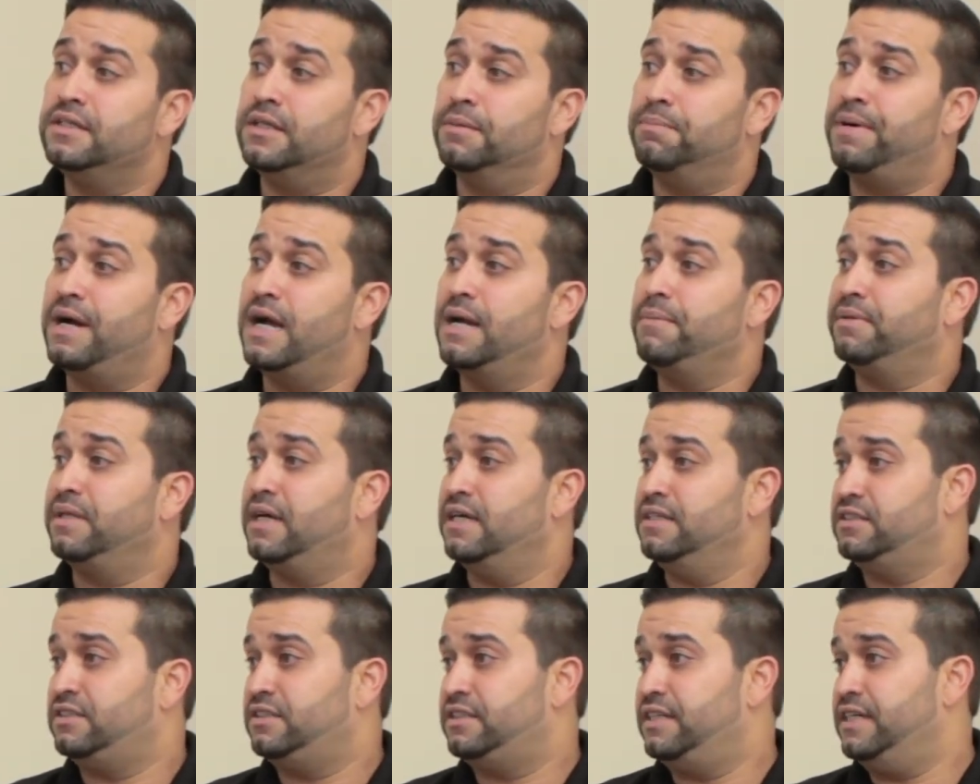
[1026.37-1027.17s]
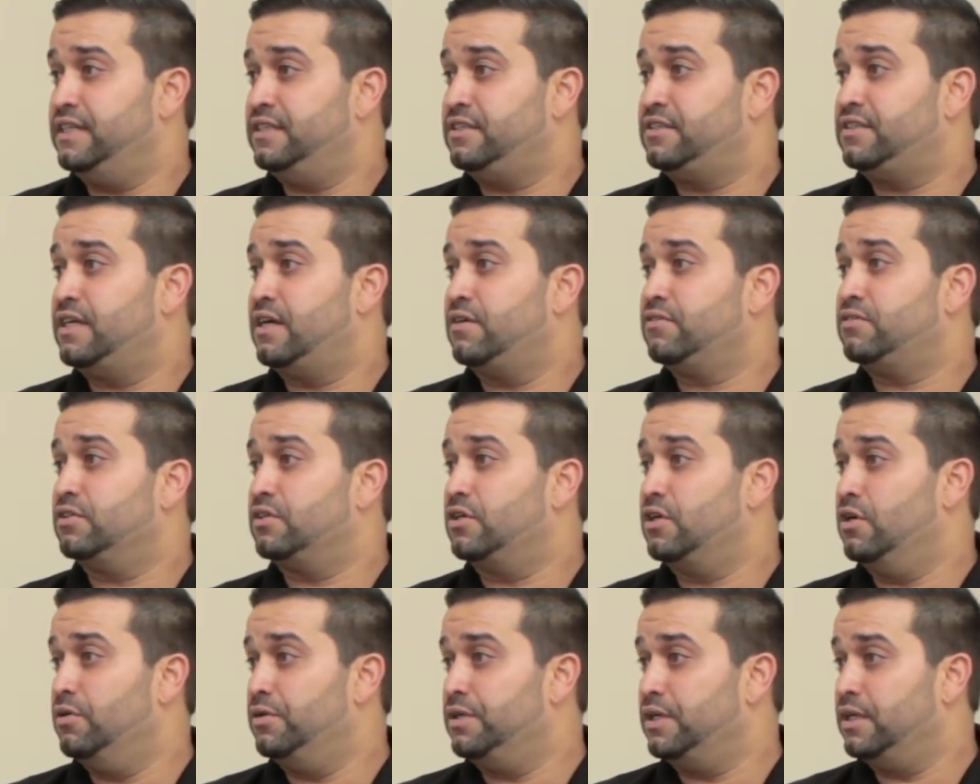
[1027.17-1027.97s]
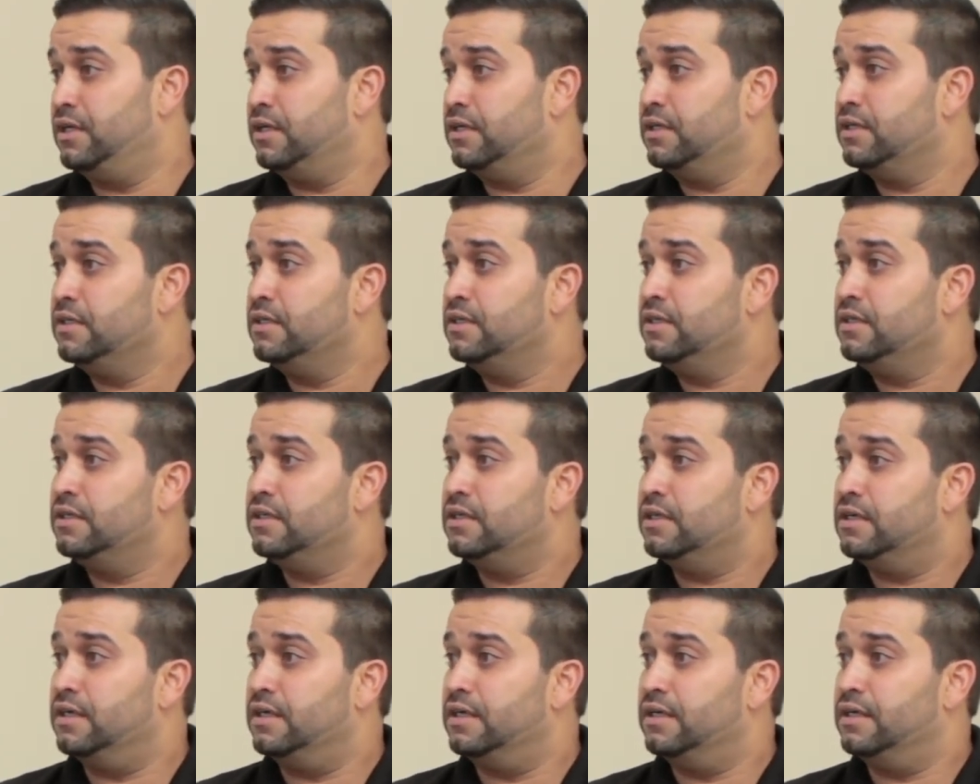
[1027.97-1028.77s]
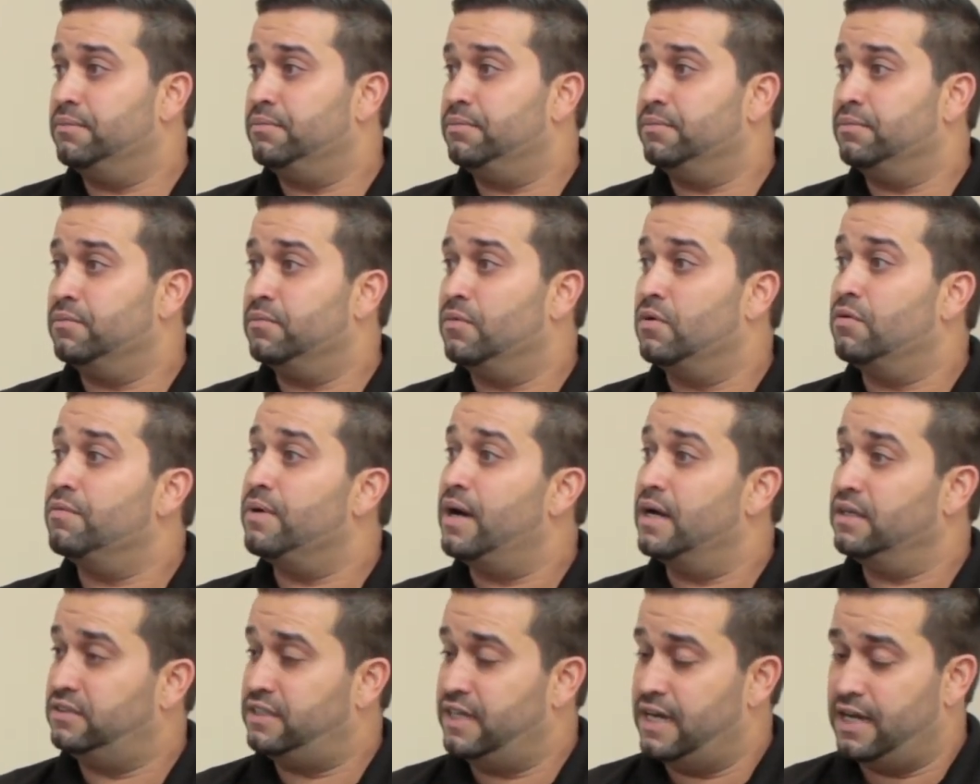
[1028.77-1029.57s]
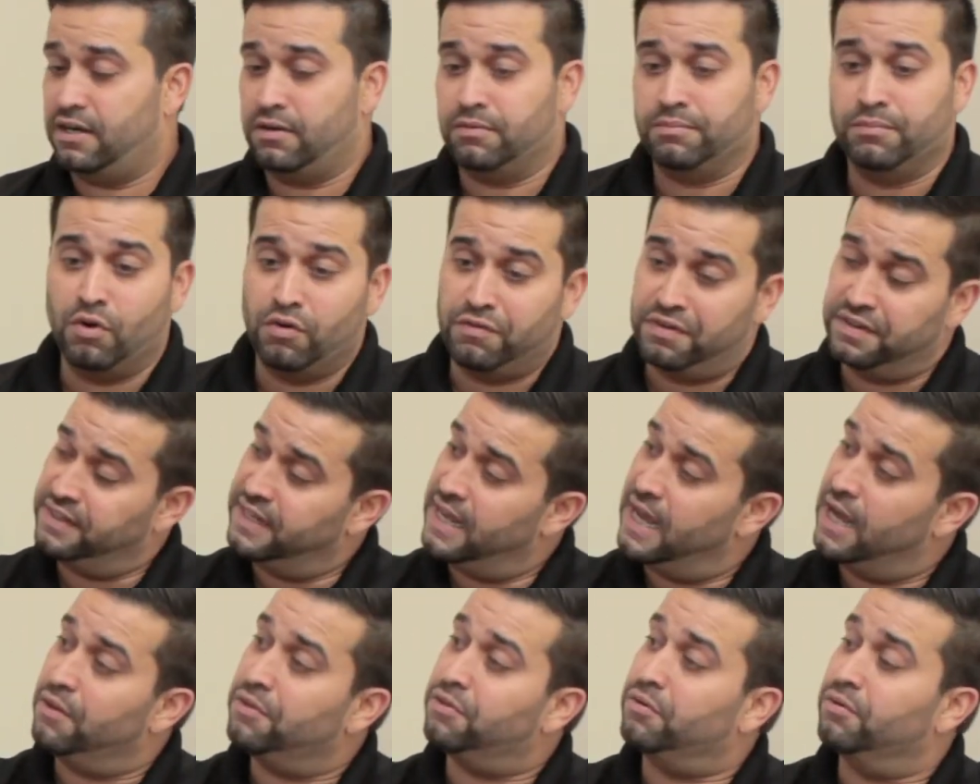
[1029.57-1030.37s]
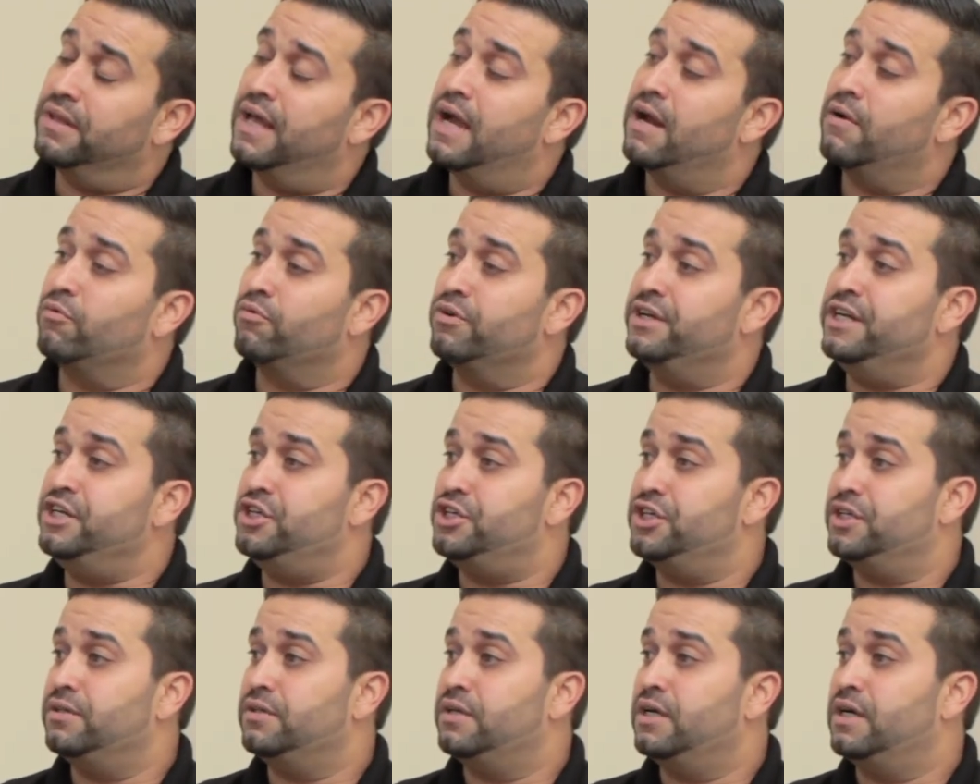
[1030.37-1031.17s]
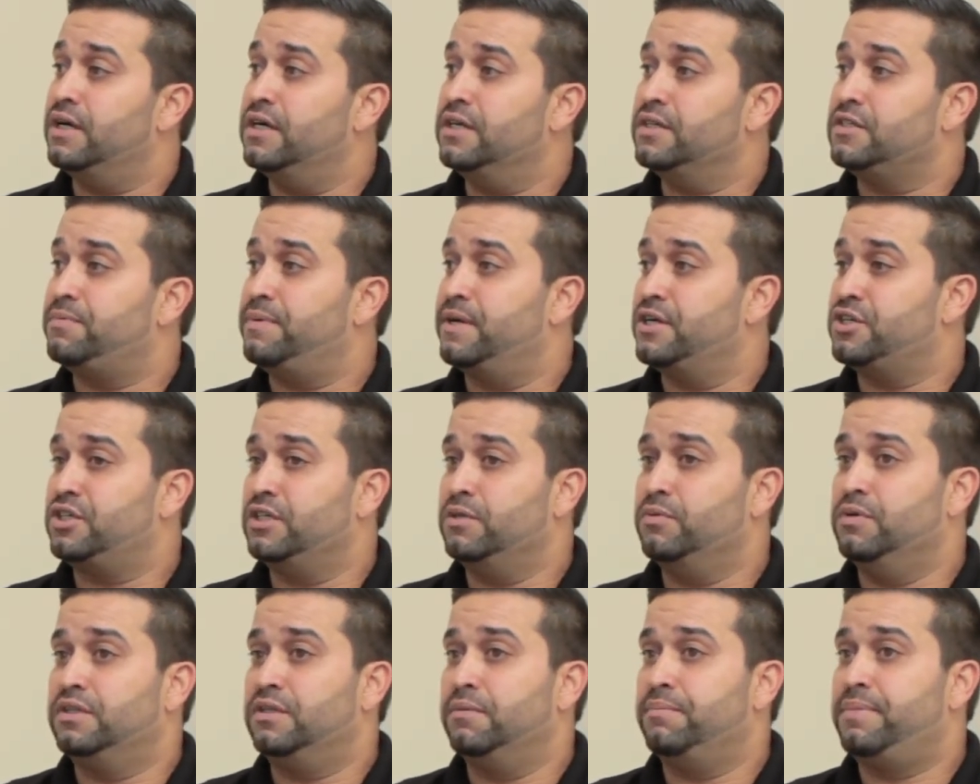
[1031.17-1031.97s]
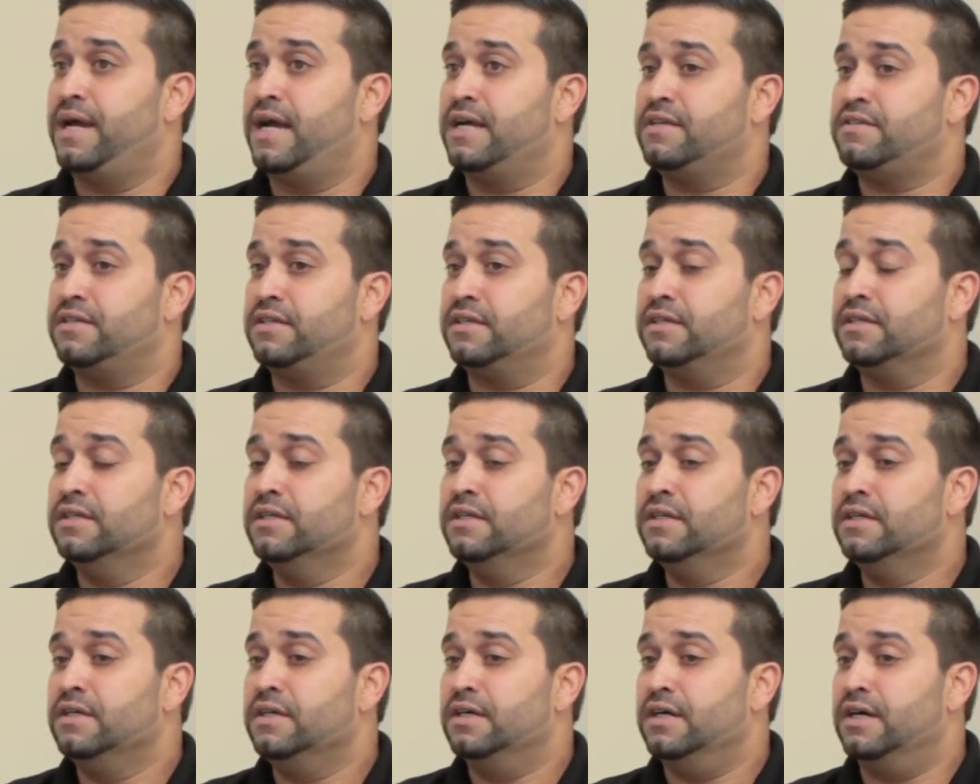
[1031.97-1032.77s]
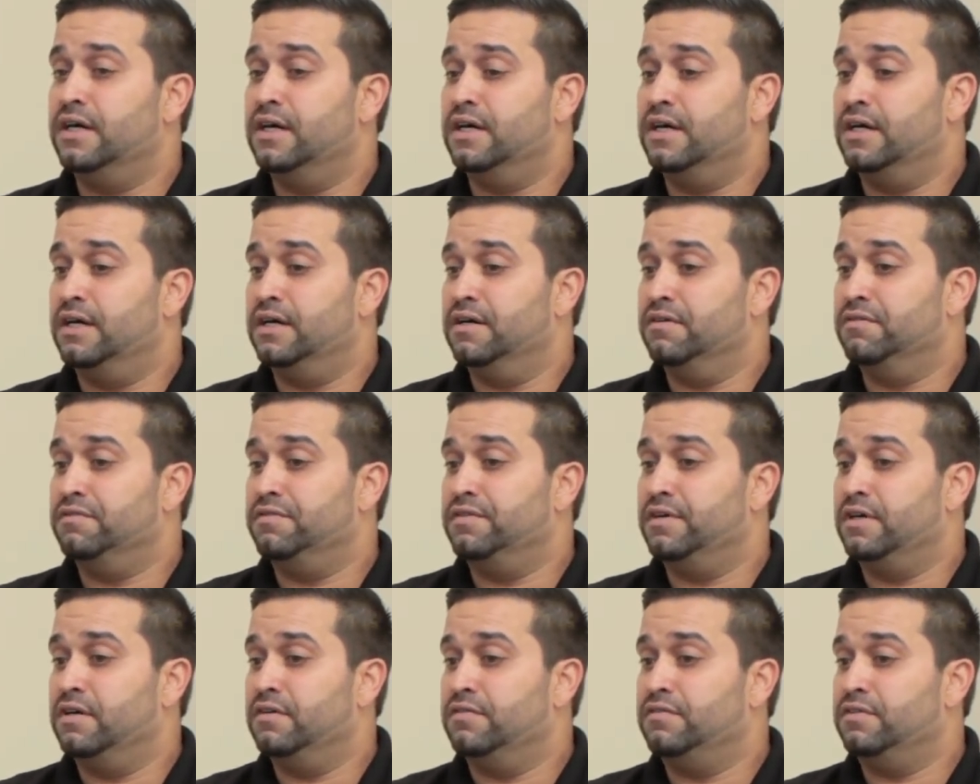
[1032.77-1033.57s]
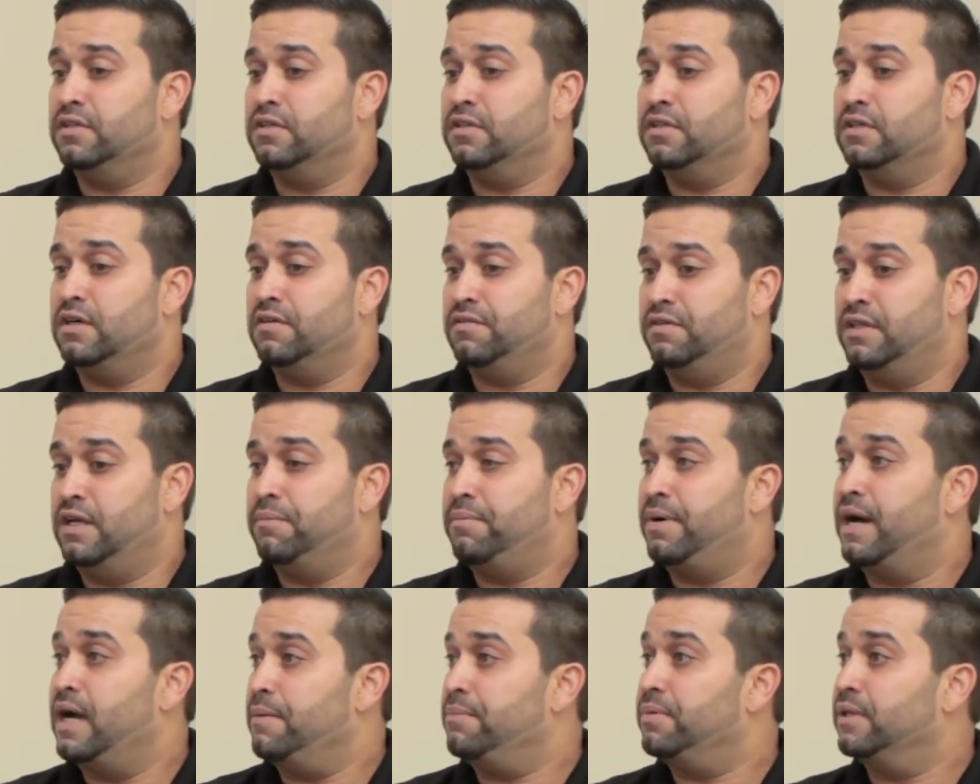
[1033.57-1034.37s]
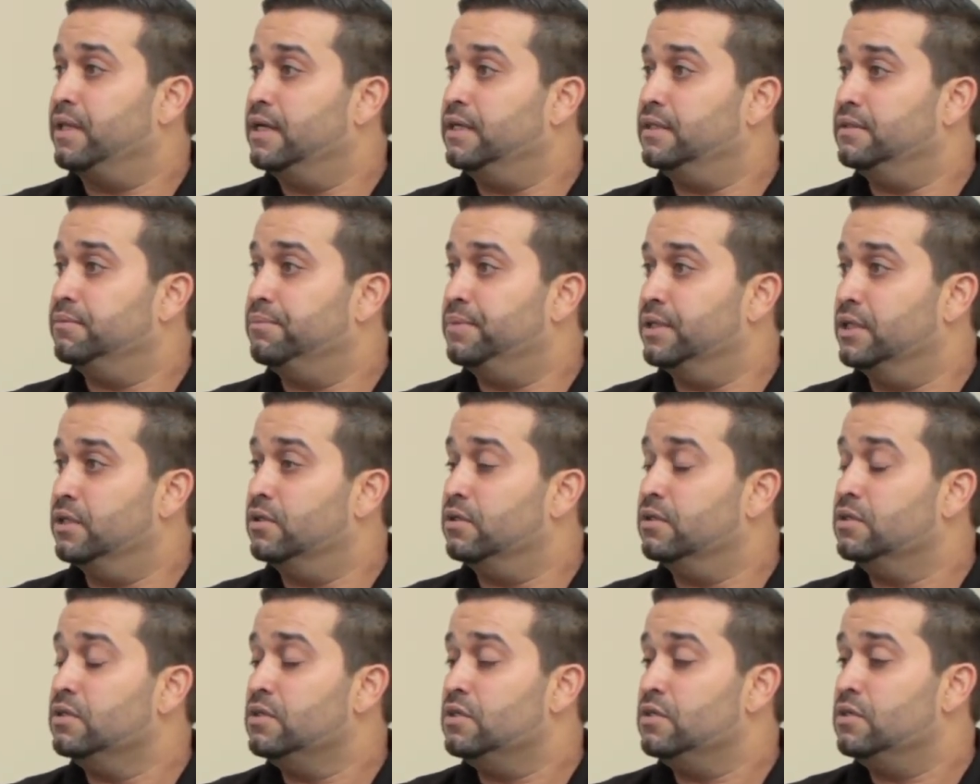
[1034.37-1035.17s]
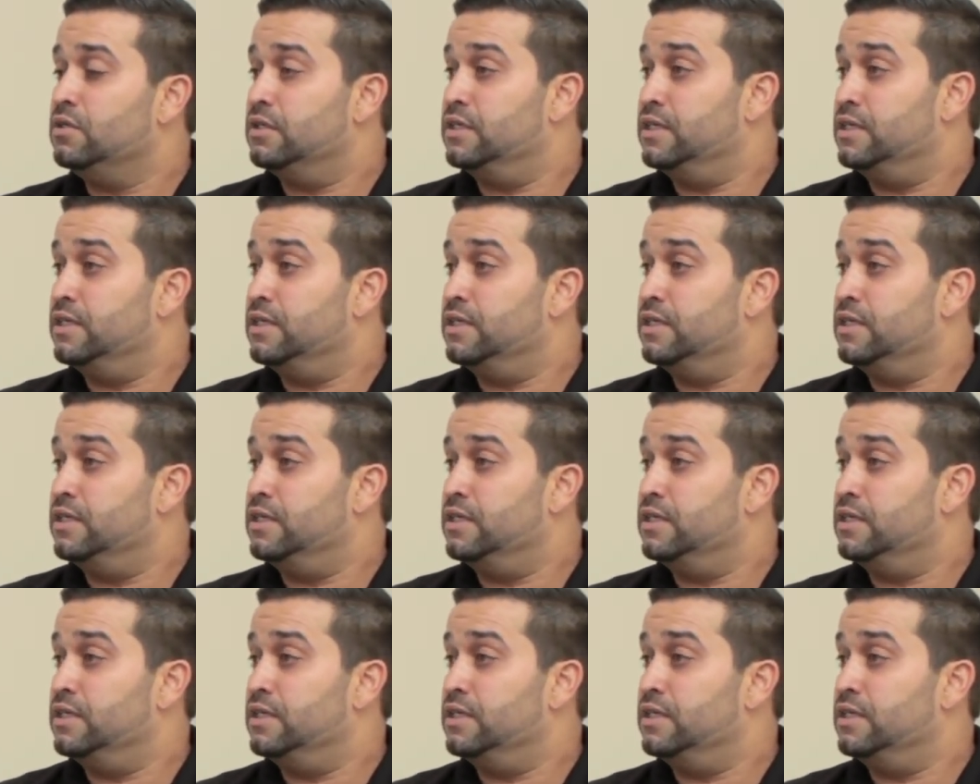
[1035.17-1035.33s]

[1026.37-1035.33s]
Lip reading: The pipeline states, South Dakota, Montana, moving down through that region, especially with the passing of the pipeline bill.